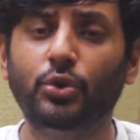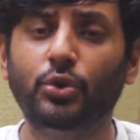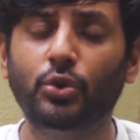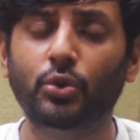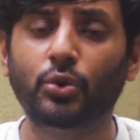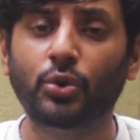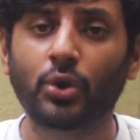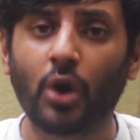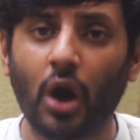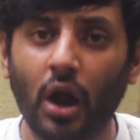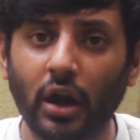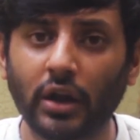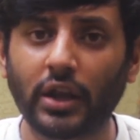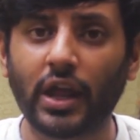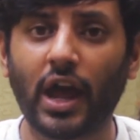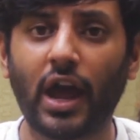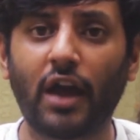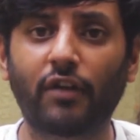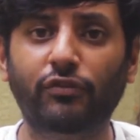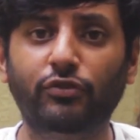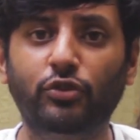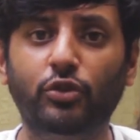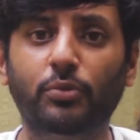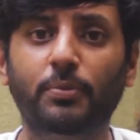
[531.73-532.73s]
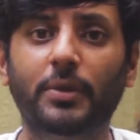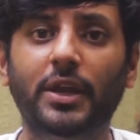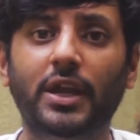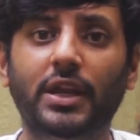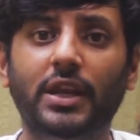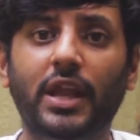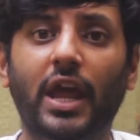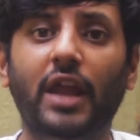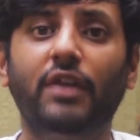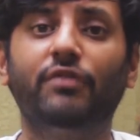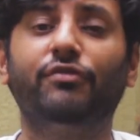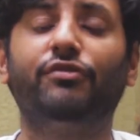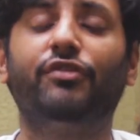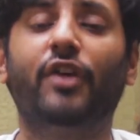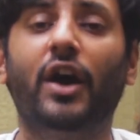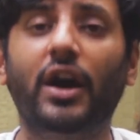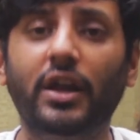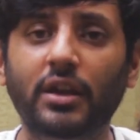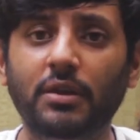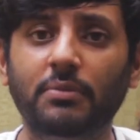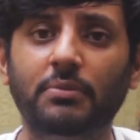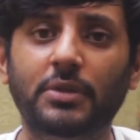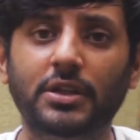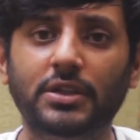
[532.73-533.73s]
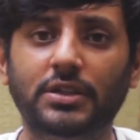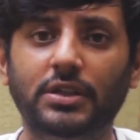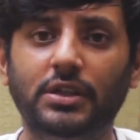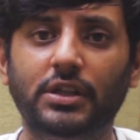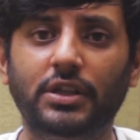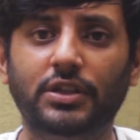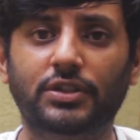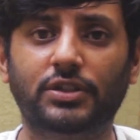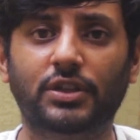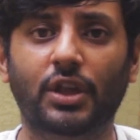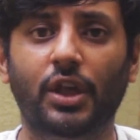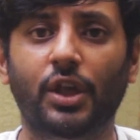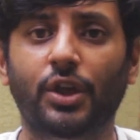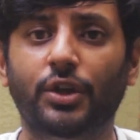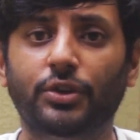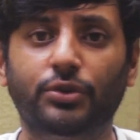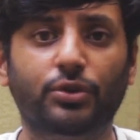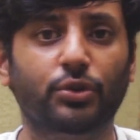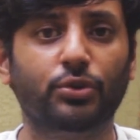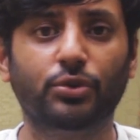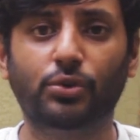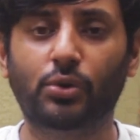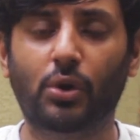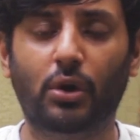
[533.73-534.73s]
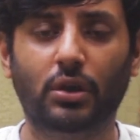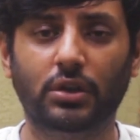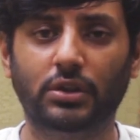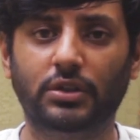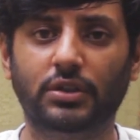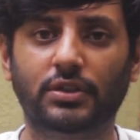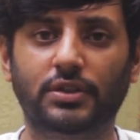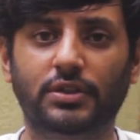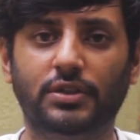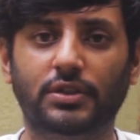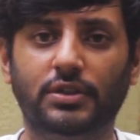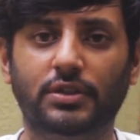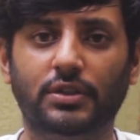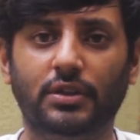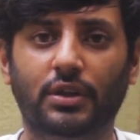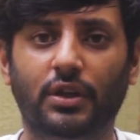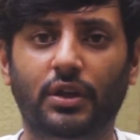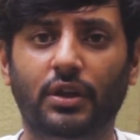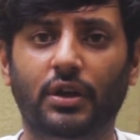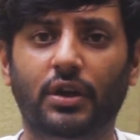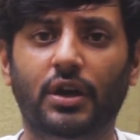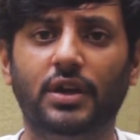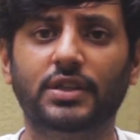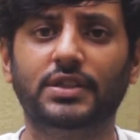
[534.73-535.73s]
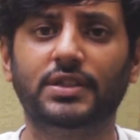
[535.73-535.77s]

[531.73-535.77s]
You do not have to be an environmentalist to do all this.